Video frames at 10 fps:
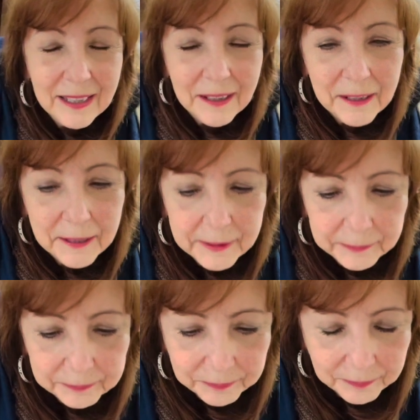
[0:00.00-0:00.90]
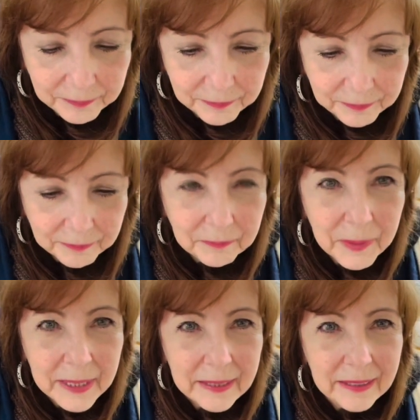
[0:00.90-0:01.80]
Um,
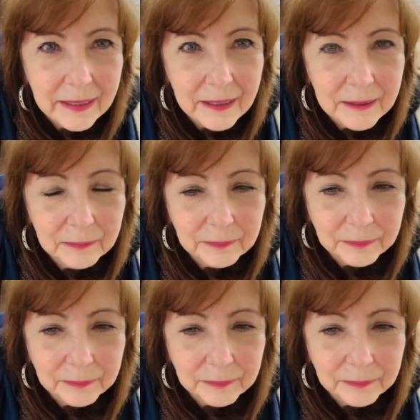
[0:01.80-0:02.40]
but um,